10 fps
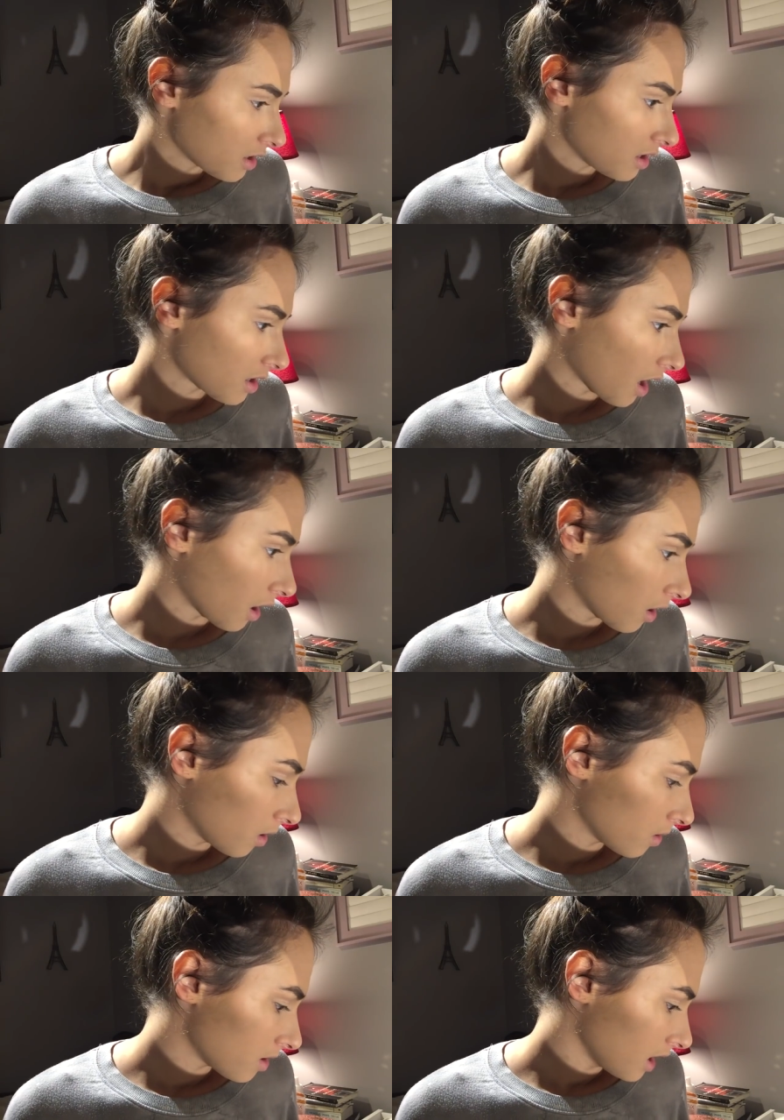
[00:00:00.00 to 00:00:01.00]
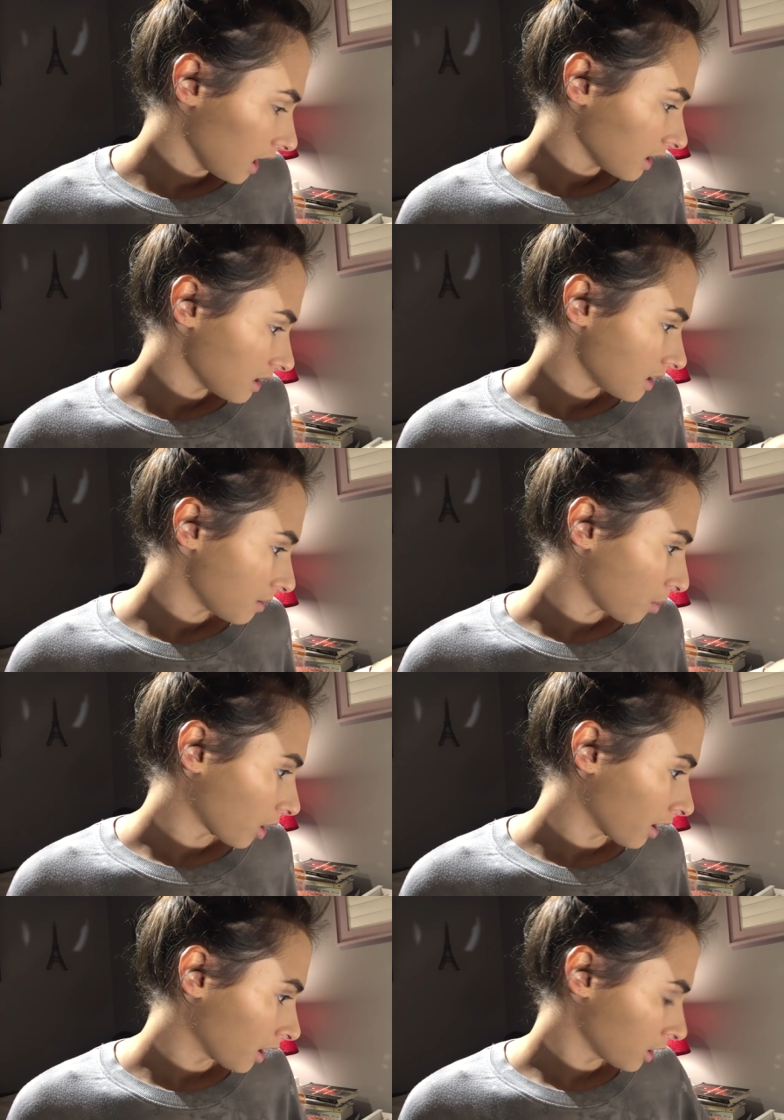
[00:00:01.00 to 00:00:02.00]
So the next
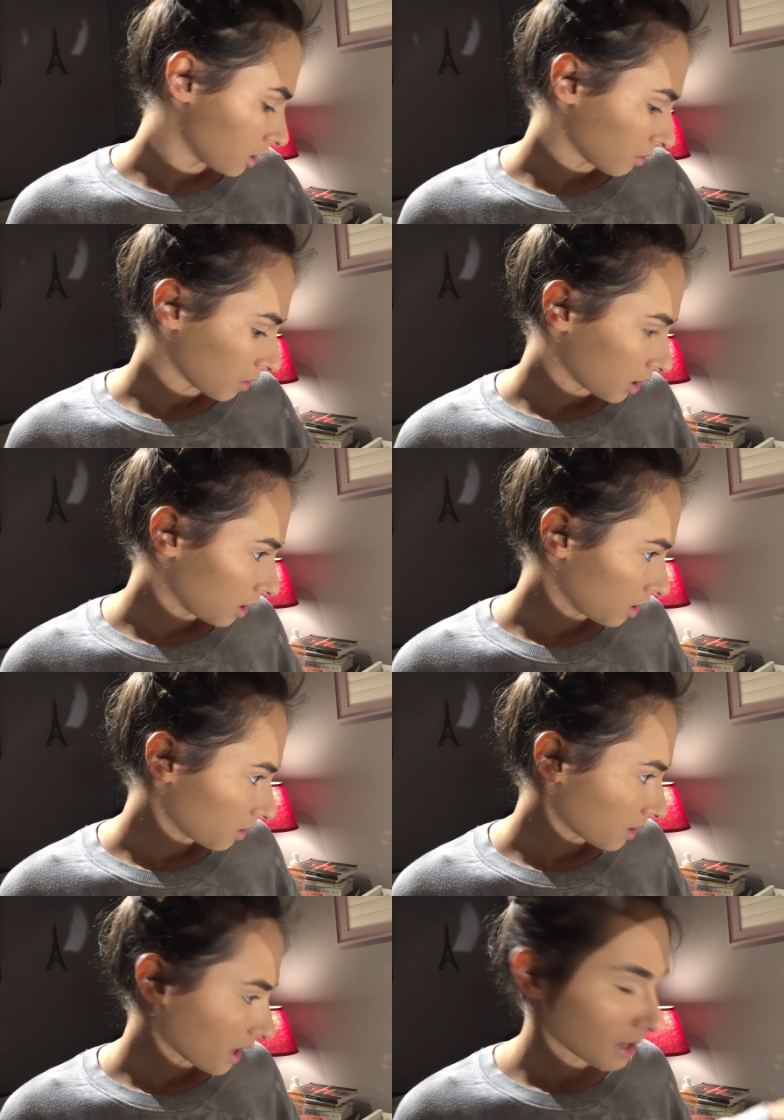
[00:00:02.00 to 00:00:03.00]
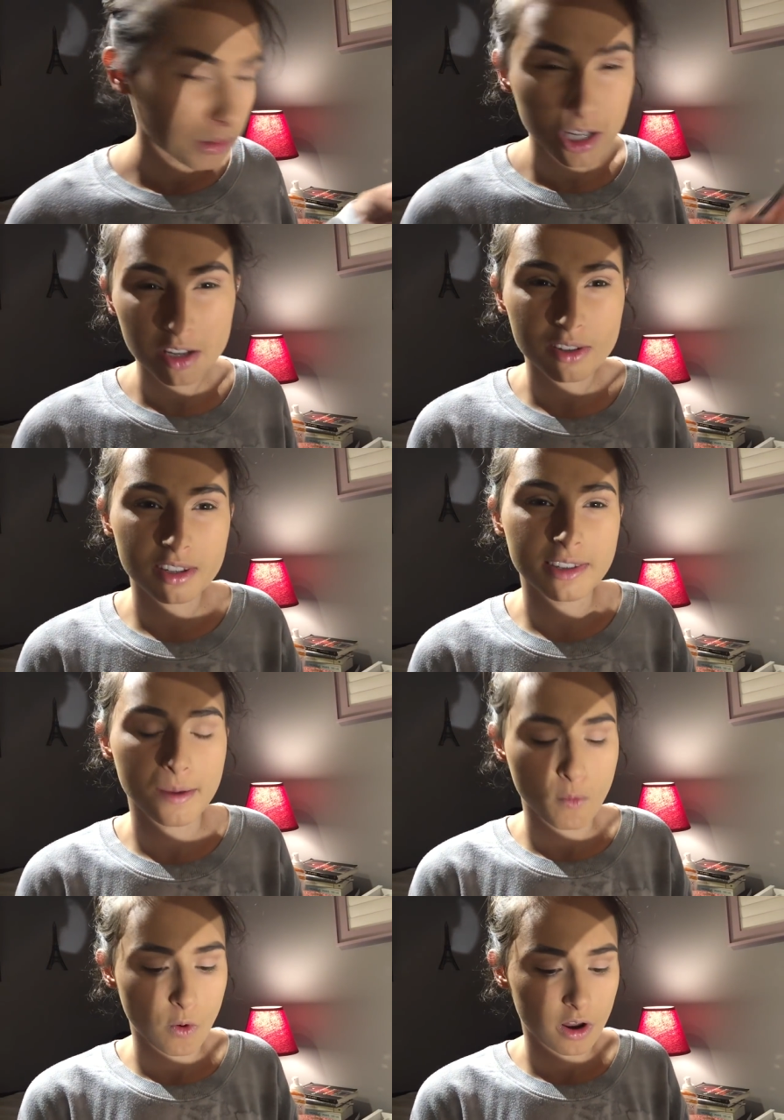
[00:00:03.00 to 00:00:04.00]
brush I'm gonna use, I think I'm gonna use the
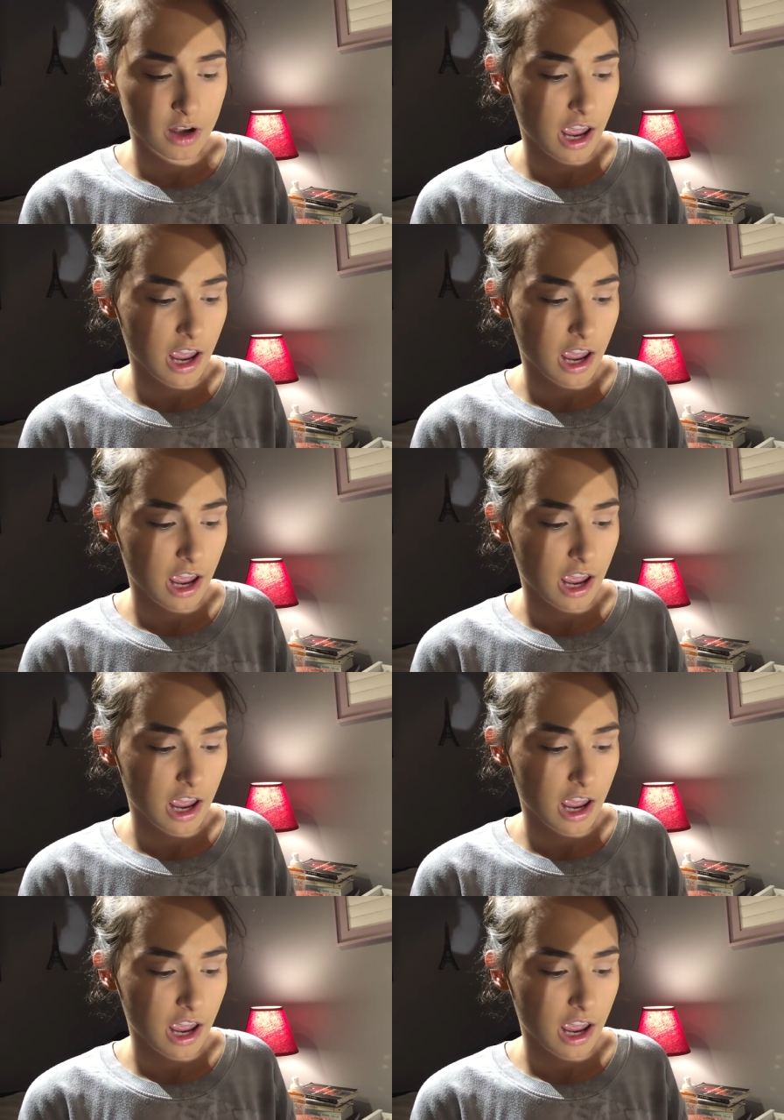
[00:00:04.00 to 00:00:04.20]
same one